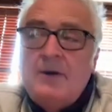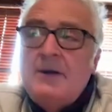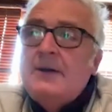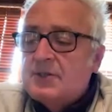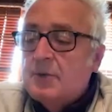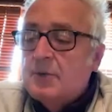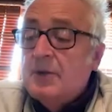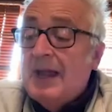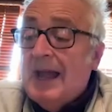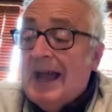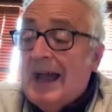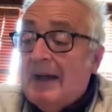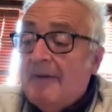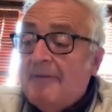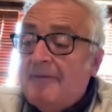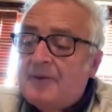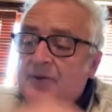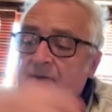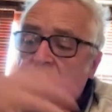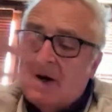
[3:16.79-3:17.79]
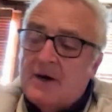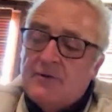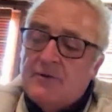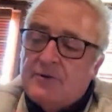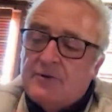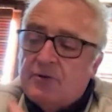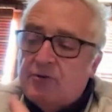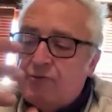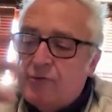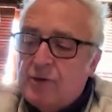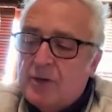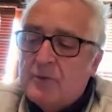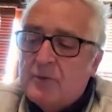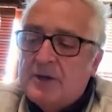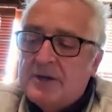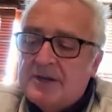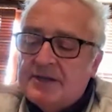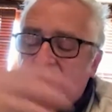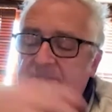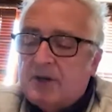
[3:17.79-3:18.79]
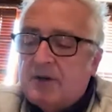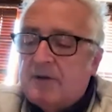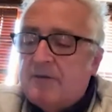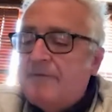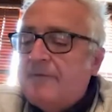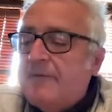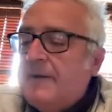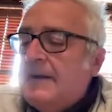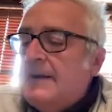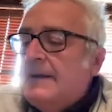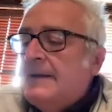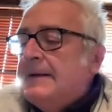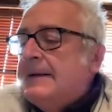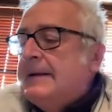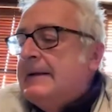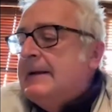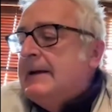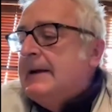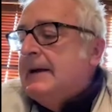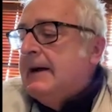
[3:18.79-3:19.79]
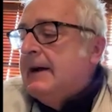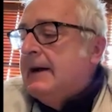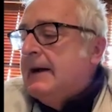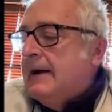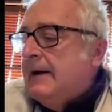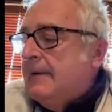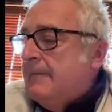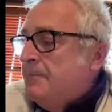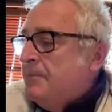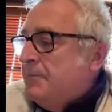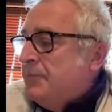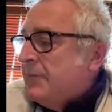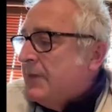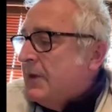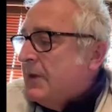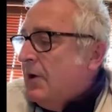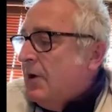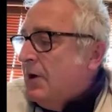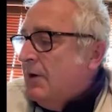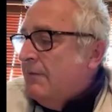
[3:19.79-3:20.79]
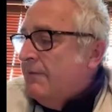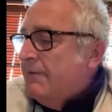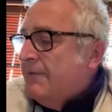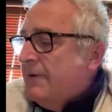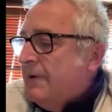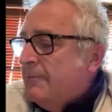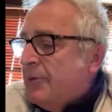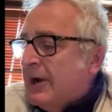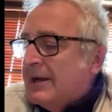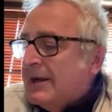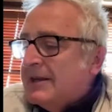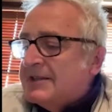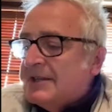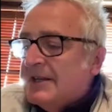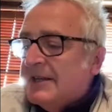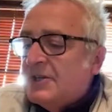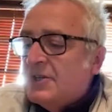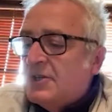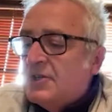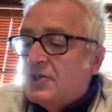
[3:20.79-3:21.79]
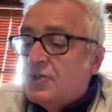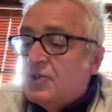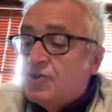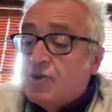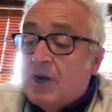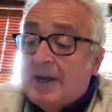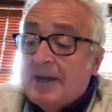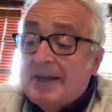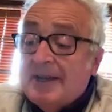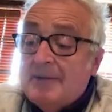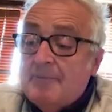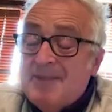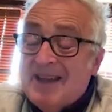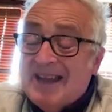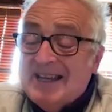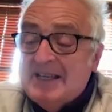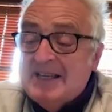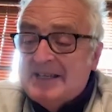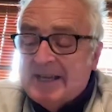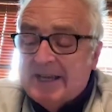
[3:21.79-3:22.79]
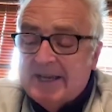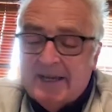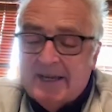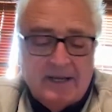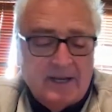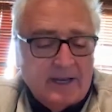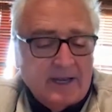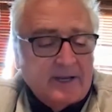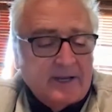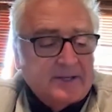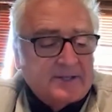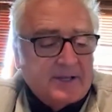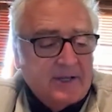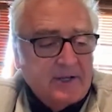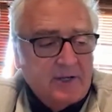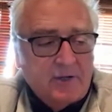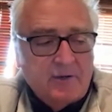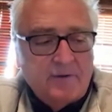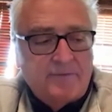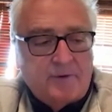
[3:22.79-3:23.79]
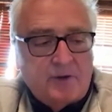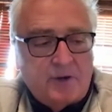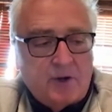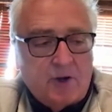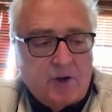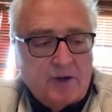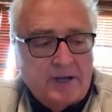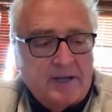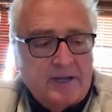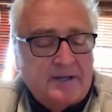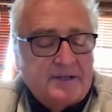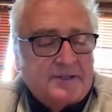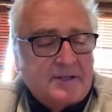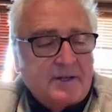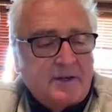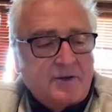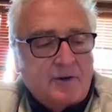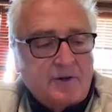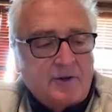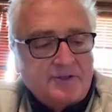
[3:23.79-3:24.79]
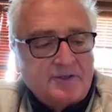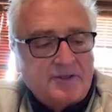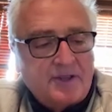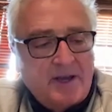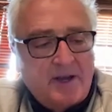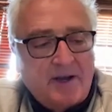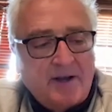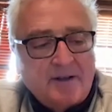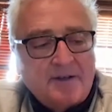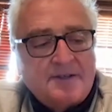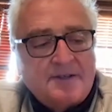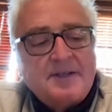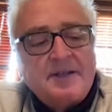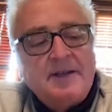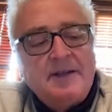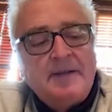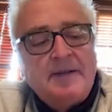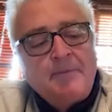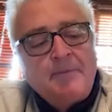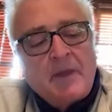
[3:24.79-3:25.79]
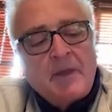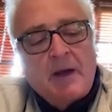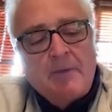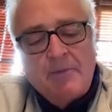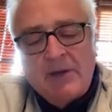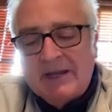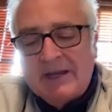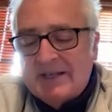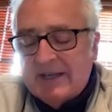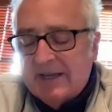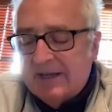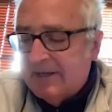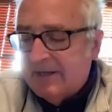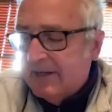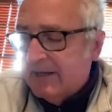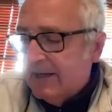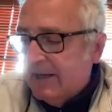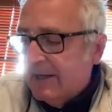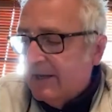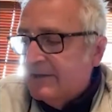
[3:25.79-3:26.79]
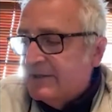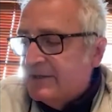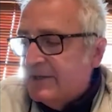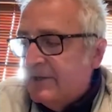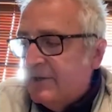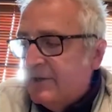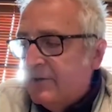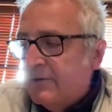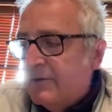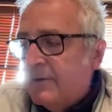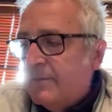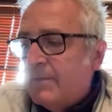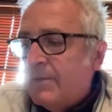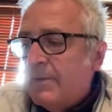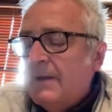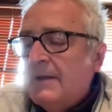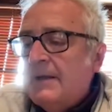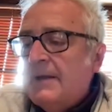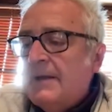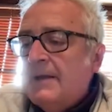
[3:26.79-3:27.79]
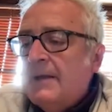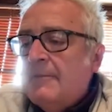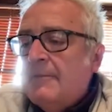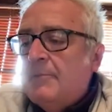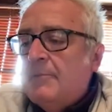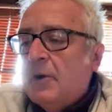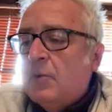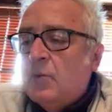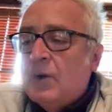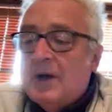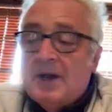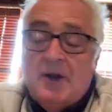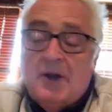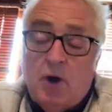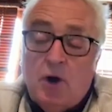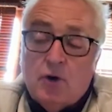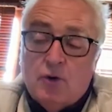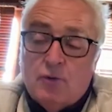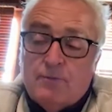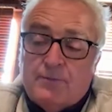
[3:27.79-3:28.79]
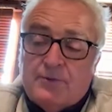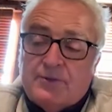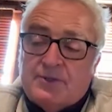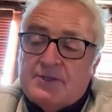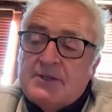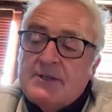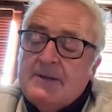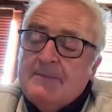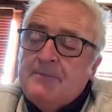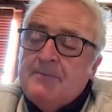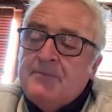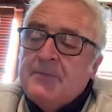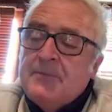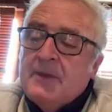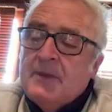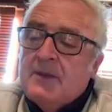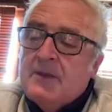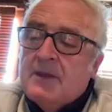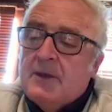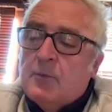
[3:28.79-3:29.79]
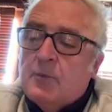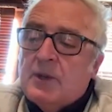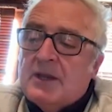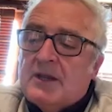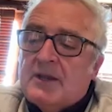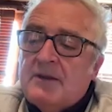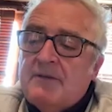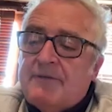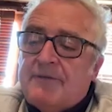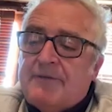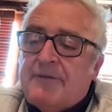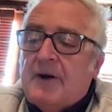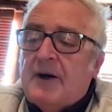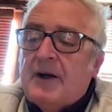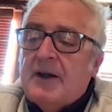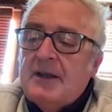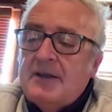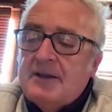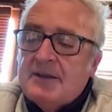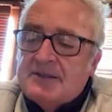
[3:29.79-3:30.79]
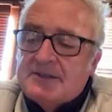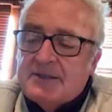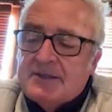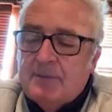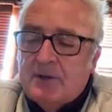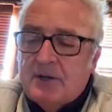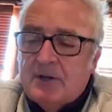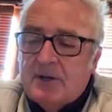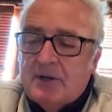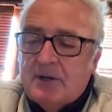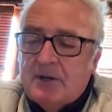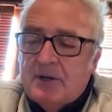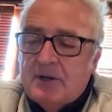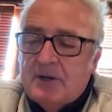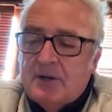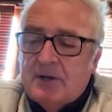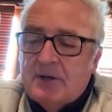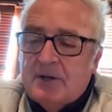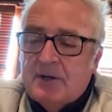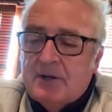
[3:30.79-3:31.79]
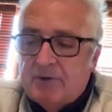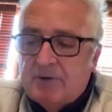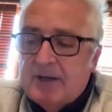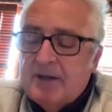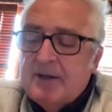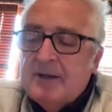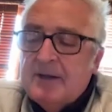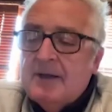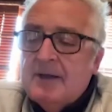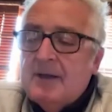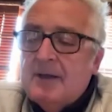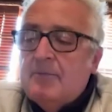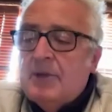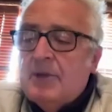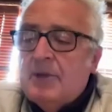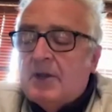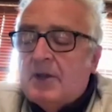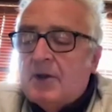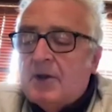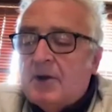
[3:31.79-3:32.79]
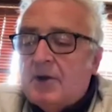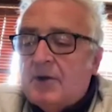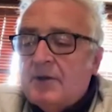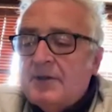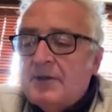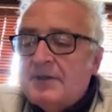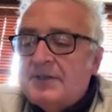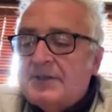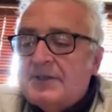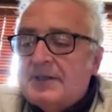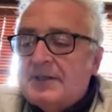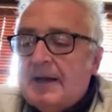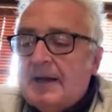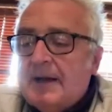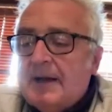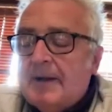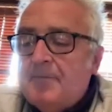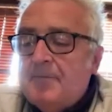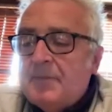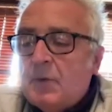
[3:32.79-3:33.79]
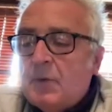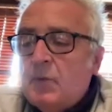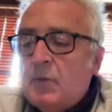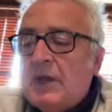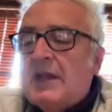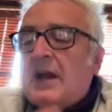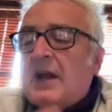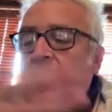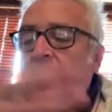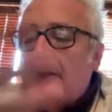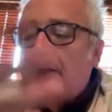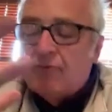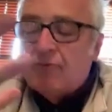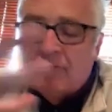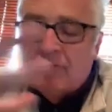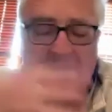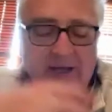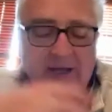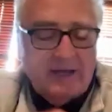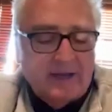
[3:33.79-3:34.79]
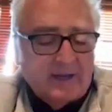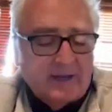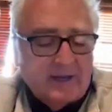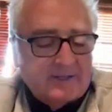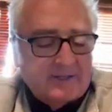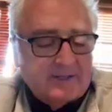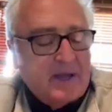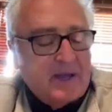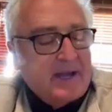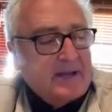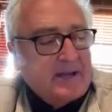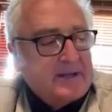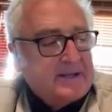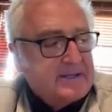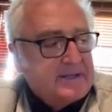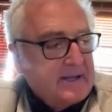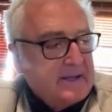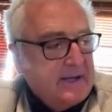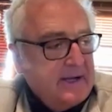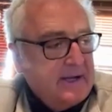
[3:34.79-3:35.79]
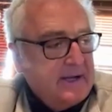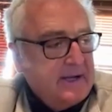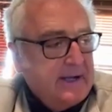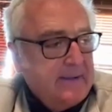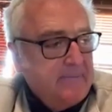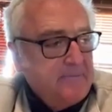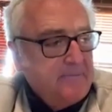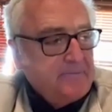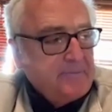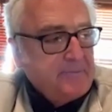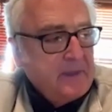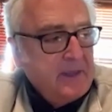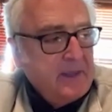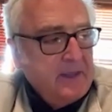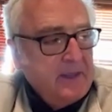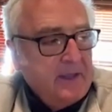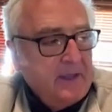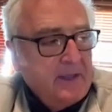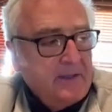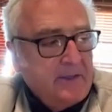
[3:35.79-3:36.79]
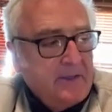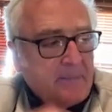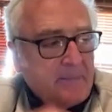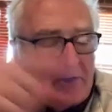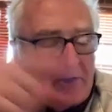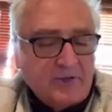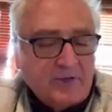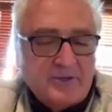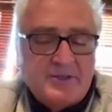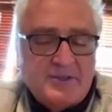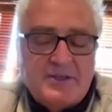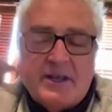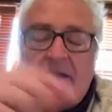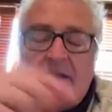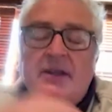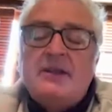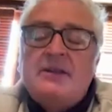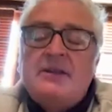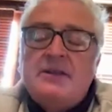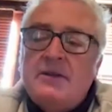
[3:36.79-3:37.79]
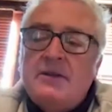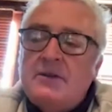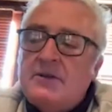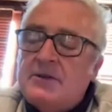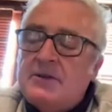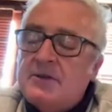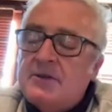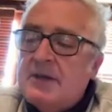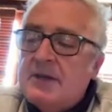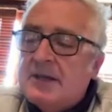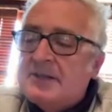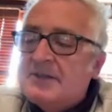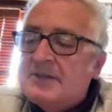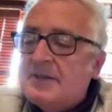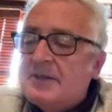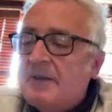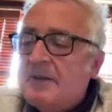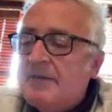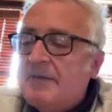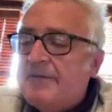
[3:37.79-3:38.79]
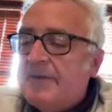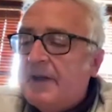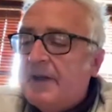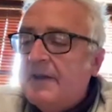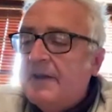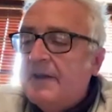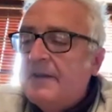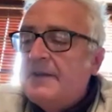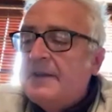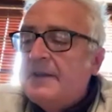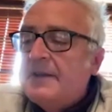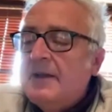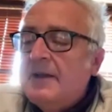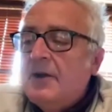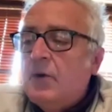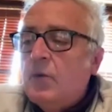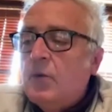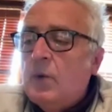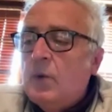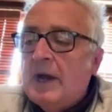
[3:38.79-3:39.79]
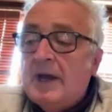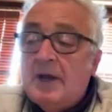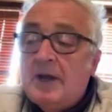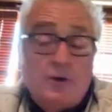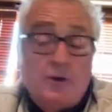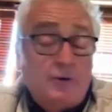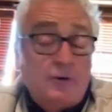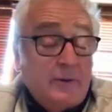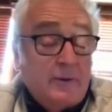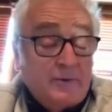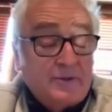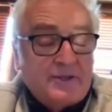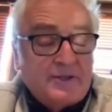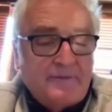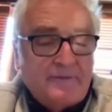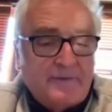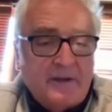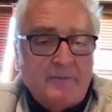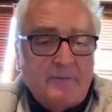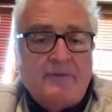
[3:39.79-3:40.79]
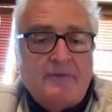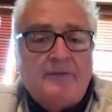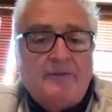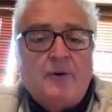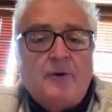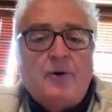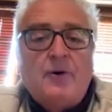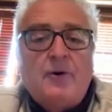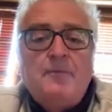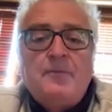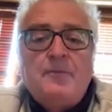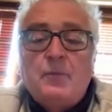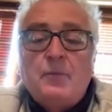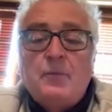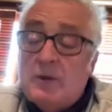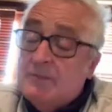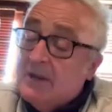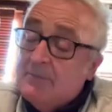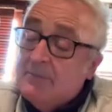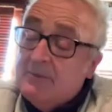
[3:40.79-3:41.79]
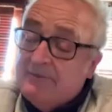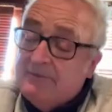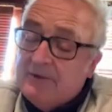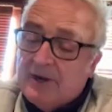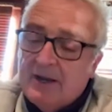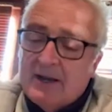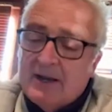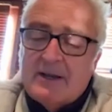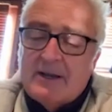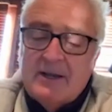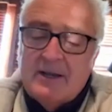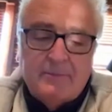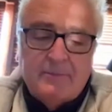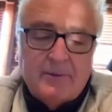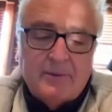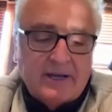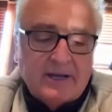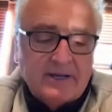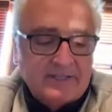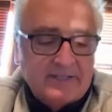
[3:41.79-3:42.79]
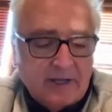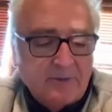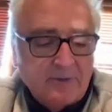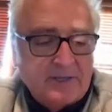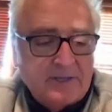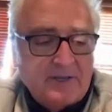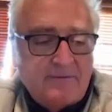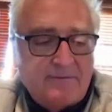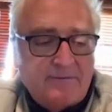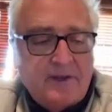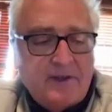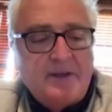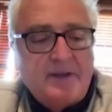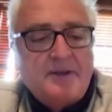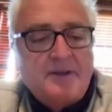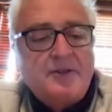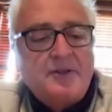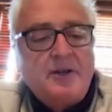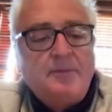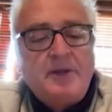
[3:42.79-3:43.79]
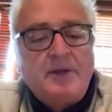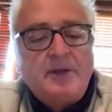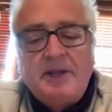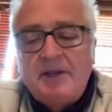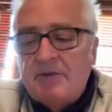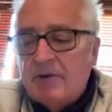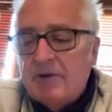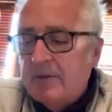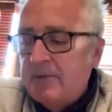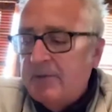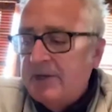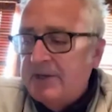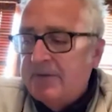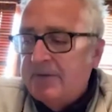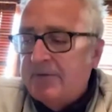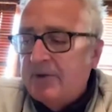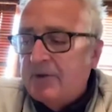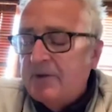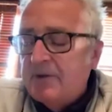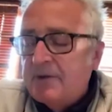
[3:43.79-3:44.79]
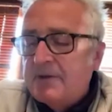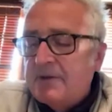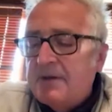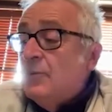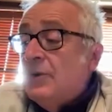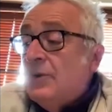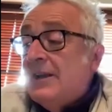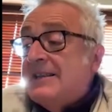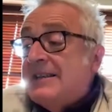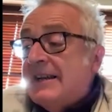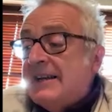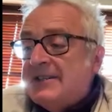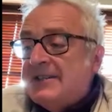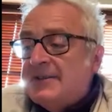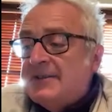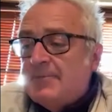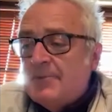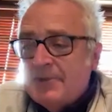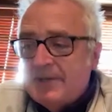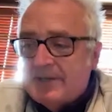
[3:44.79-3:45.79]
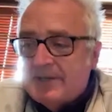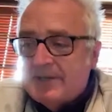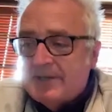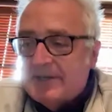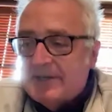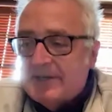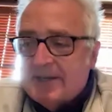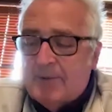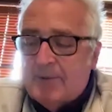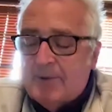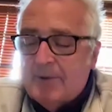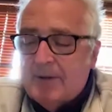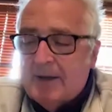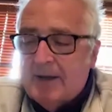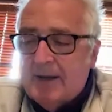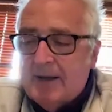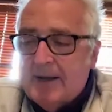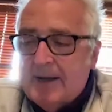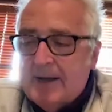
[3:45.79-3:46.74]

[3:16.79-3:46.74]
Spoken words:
So we have to, out of the ruins of Brexit, try and maintain links. I know colleagues across the arts are maintaining links in Europe, but one hopes that we can find a similar machinery, because we can't really expect the British state to necessarily fund where Europe used to fund before. We may be very lucky, but I doubt it. Funding is going to be incredibly difficult. We're desperate to keep